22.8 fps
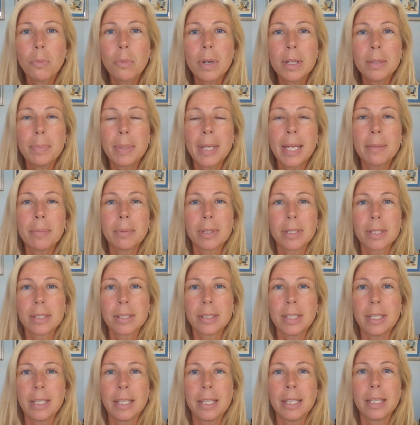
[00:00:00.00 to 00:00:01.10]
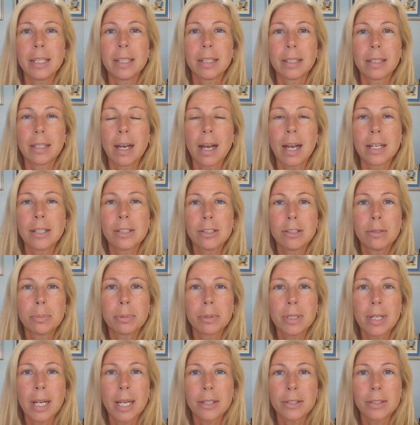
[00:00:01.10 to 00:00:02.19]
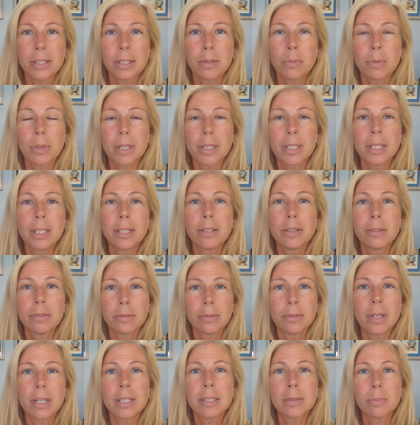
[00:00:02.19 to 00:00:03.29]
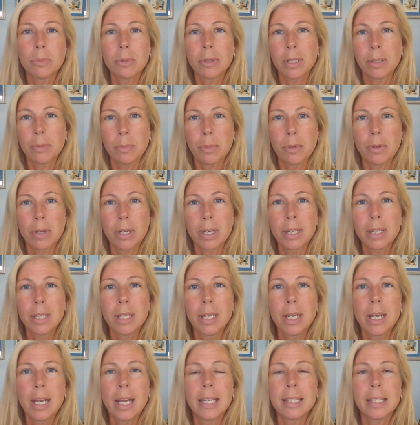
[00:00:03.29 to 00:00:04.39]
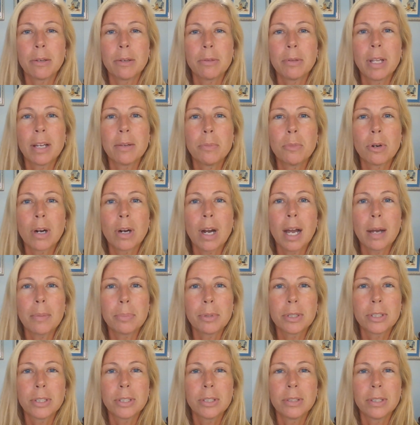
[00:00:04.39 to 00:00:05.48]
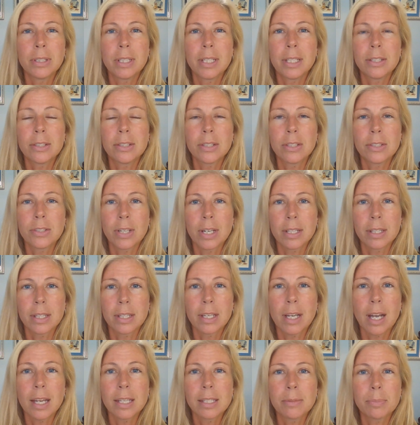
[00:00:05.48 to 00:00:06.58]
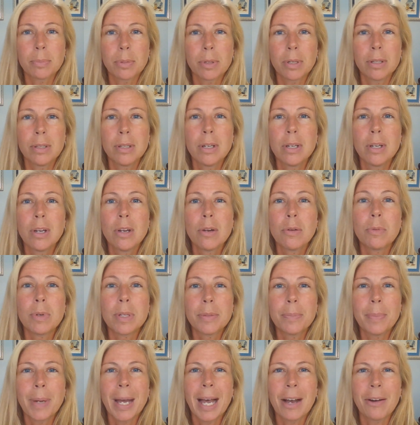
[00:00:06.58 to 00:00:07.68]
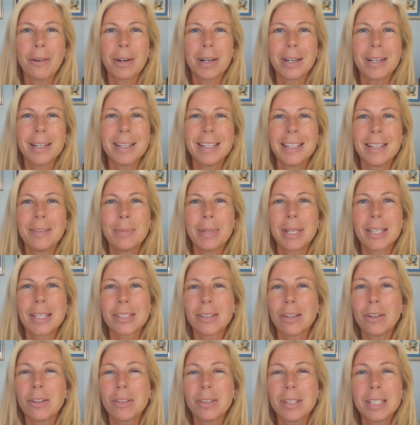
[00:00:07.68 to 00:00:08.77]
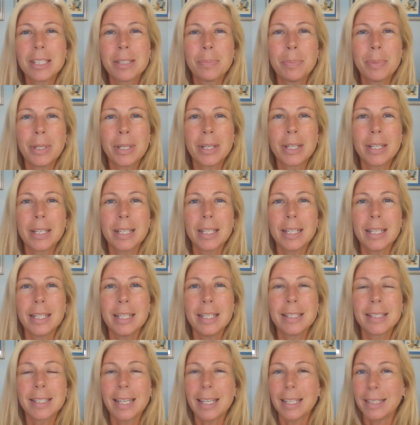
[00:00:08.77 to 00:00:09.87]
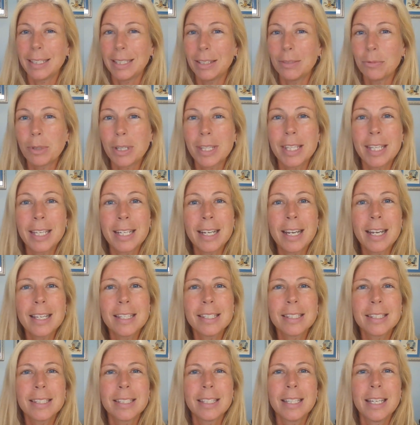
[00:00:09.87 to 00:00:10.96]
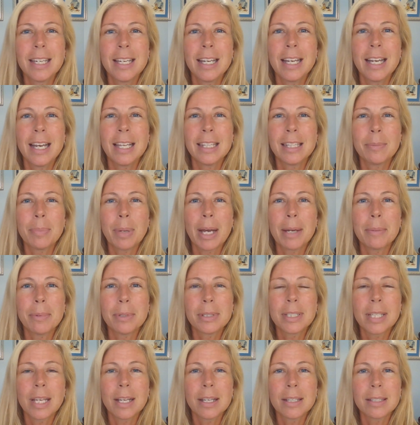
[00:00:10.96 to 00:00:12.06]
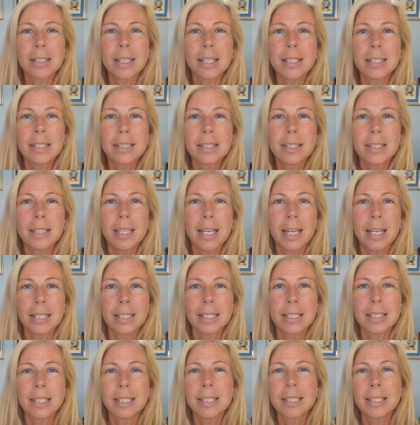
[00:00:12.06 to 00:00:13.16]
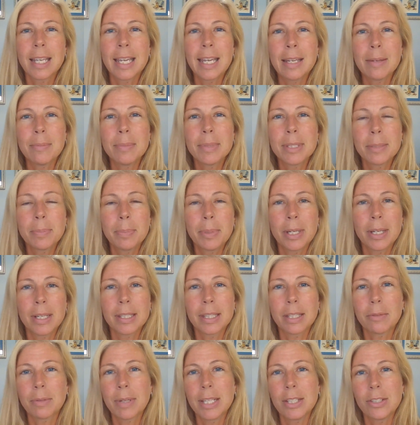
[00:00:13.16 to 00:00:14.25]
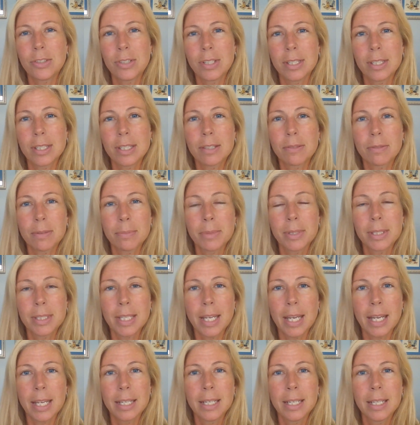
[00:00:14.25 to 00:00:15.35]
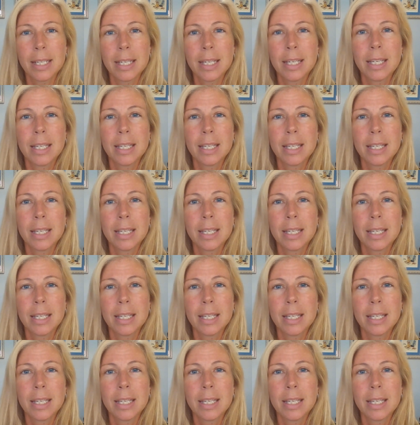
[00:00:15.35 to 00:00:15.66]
would be able to see God supernaturally working through us more and more, and that we'll have more opportunities to share the gospel with power because the Holy Spirit is within us, and the Bible tells us that the same Spirit that raised Jesus from the dead